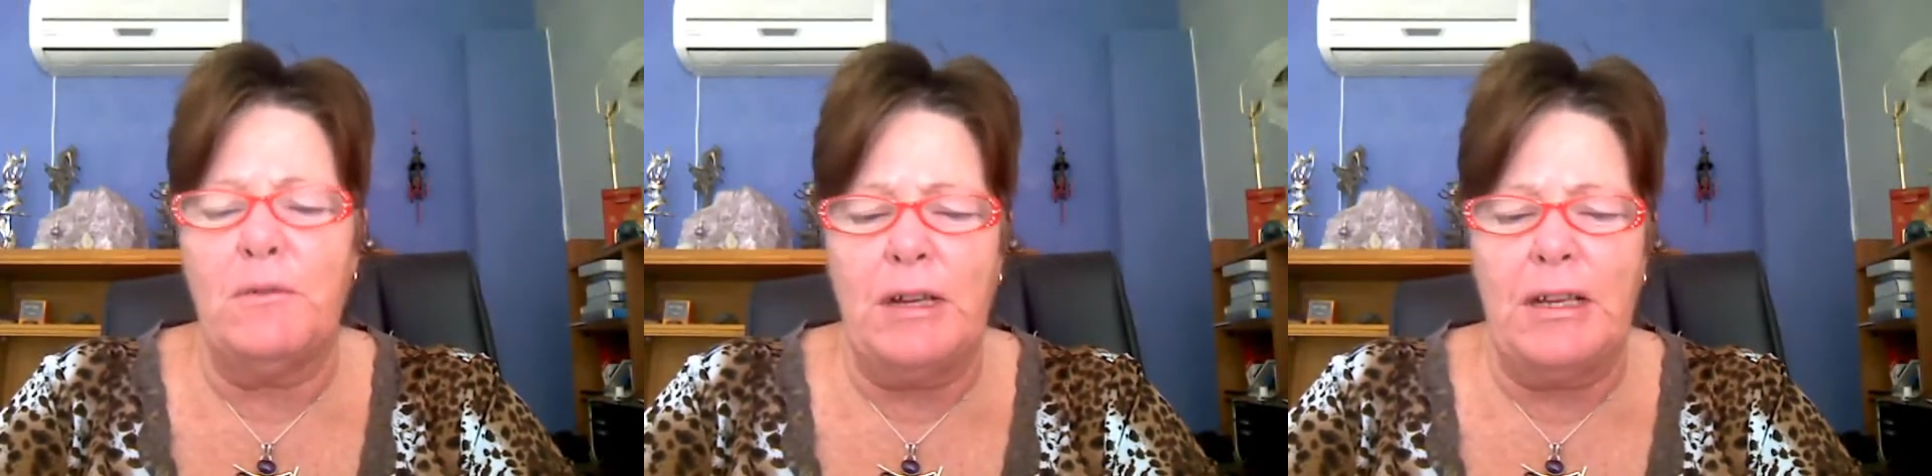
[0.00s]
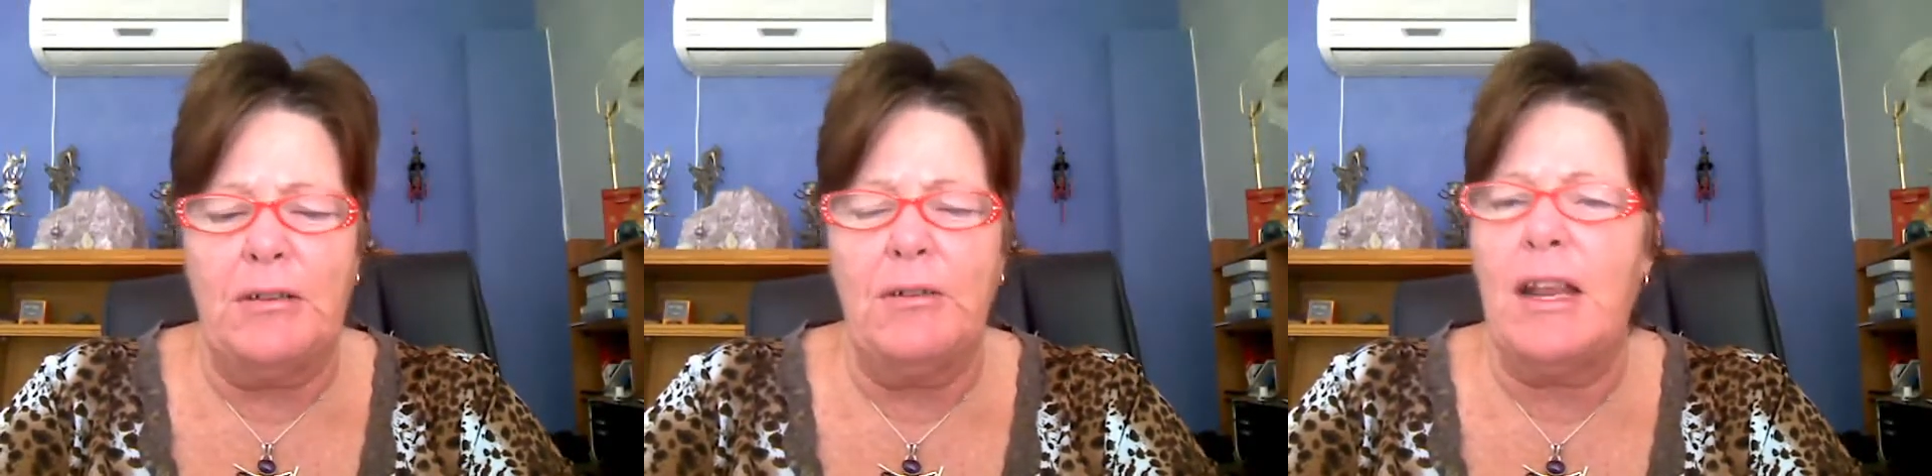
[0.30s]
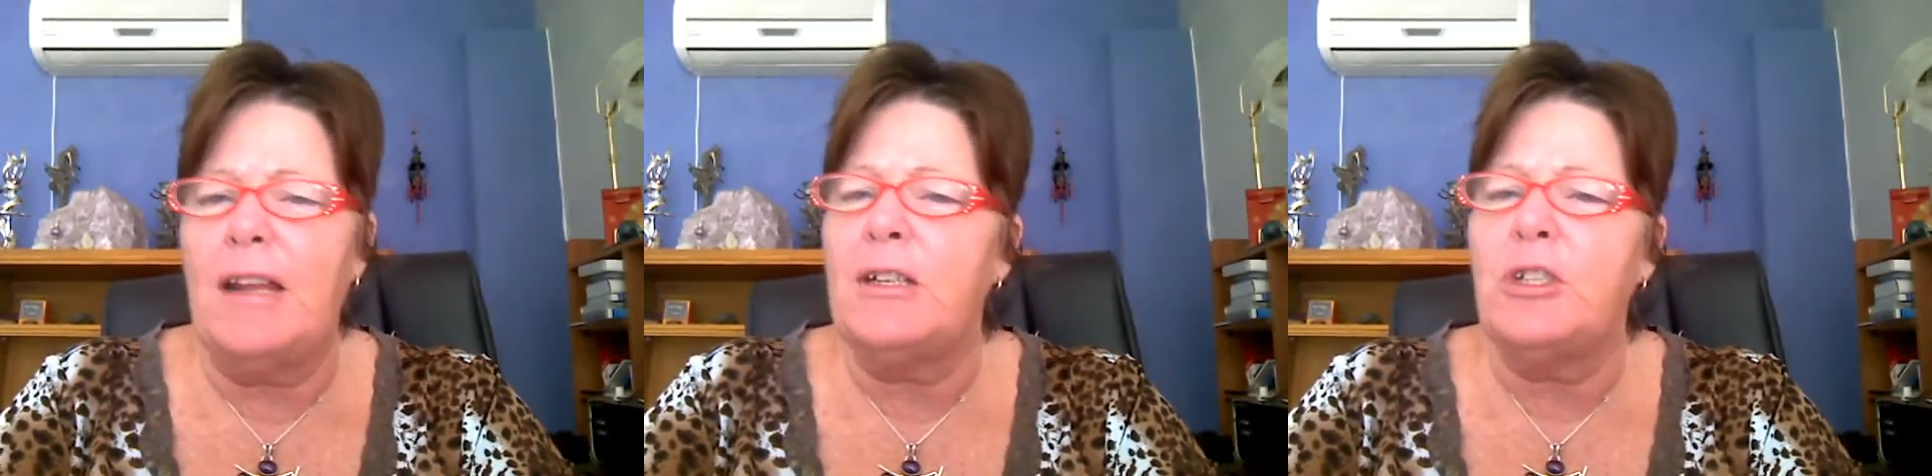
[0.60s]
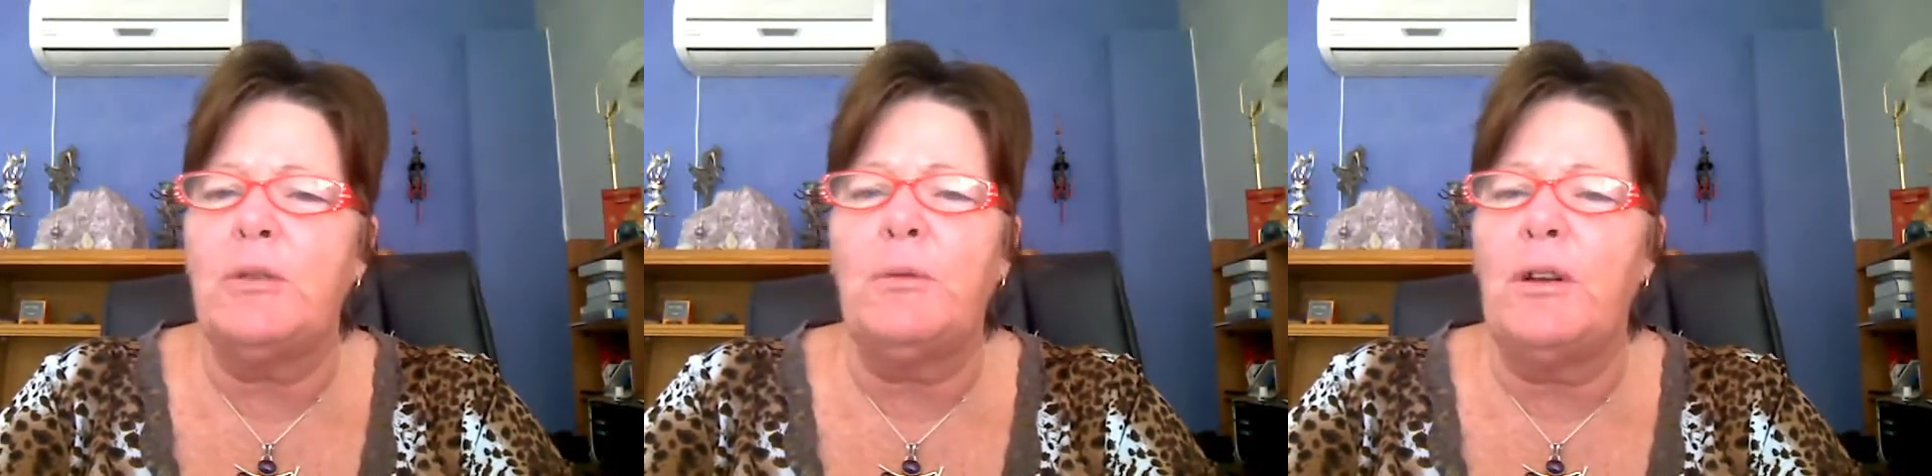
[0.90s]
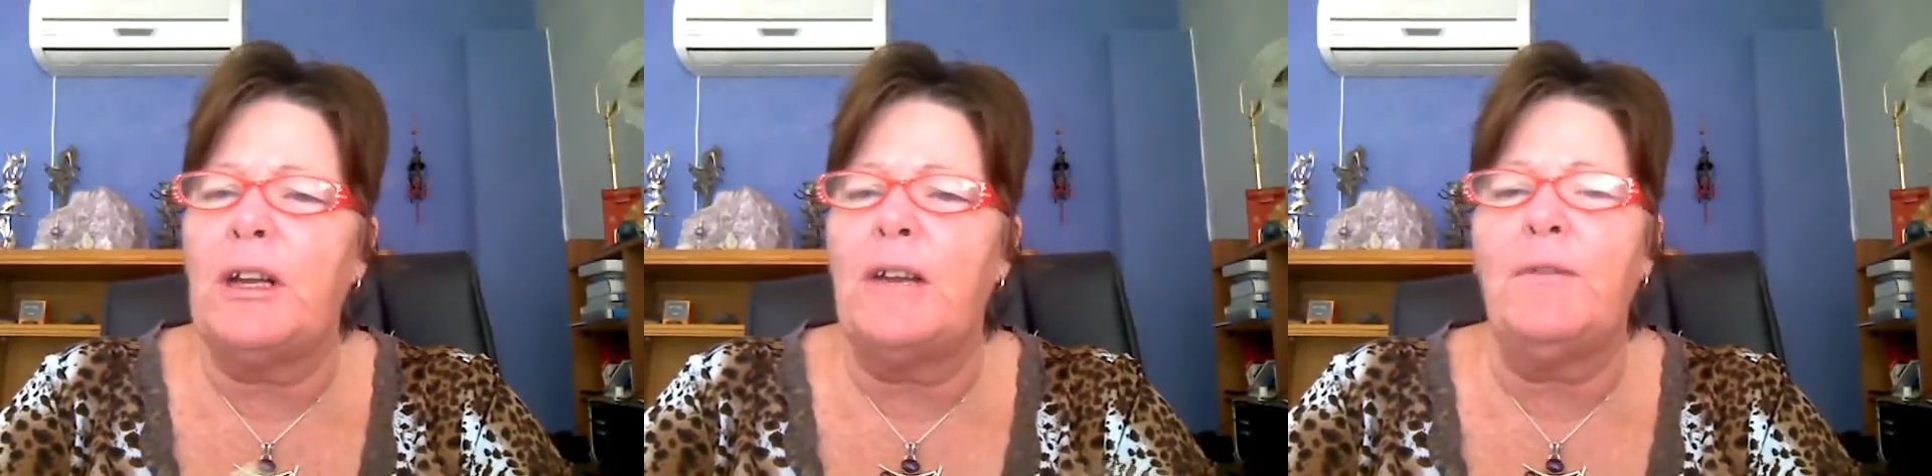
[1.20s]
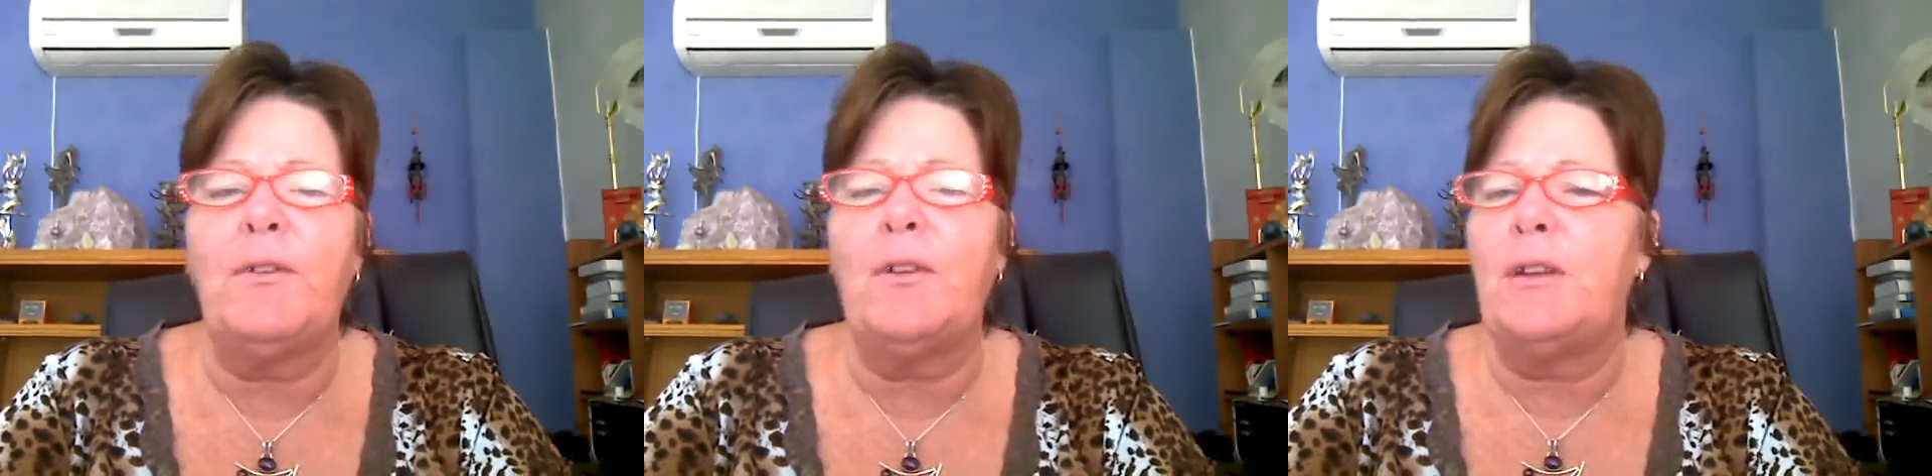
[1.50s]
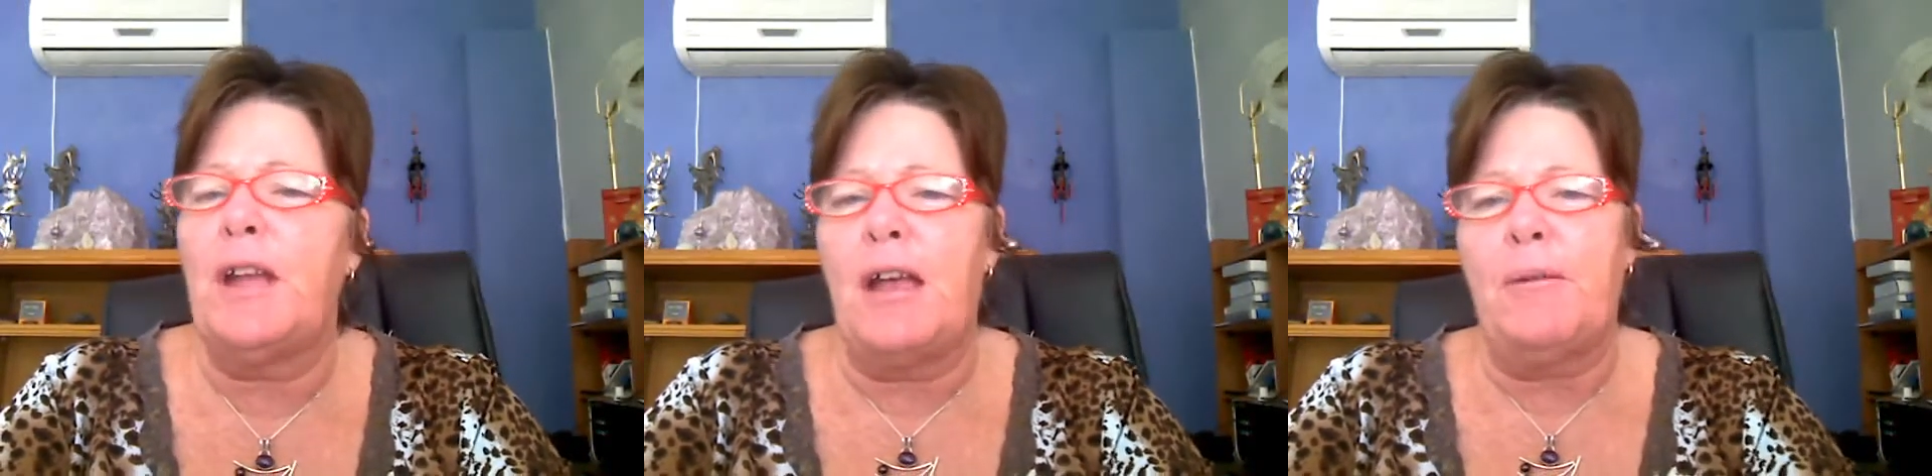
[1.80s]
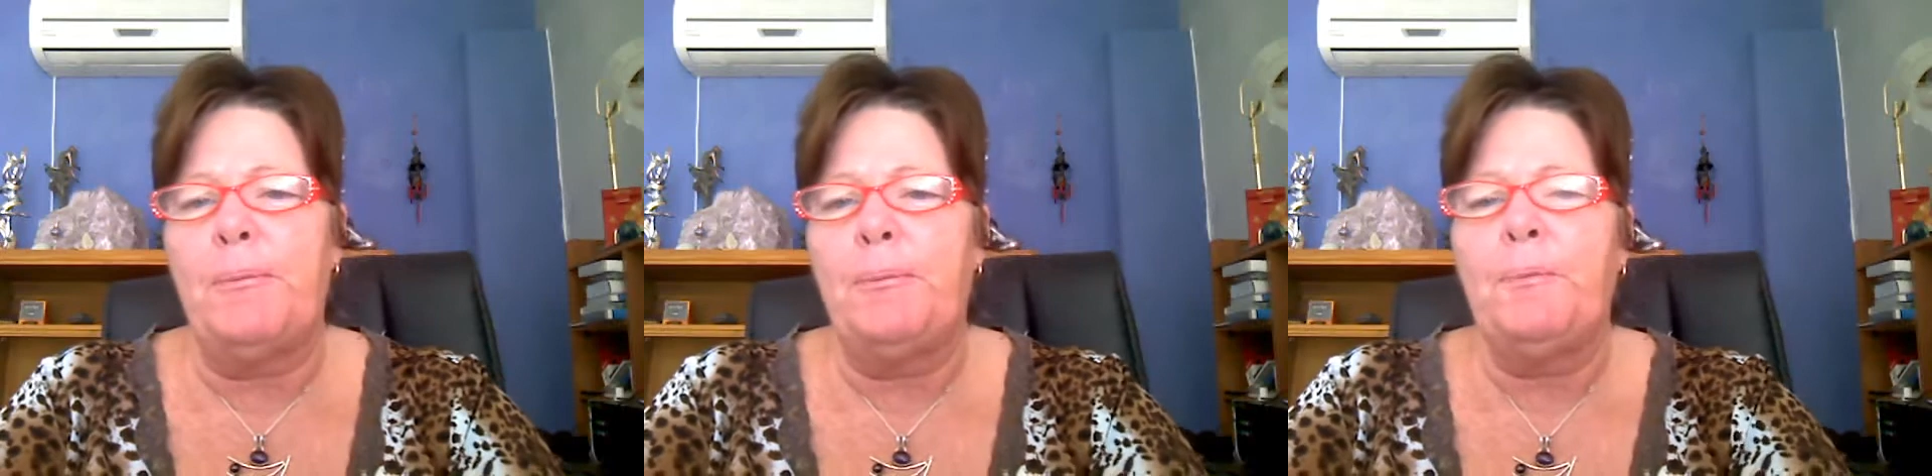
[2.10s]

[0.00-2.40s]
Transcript: really good energy working for you now.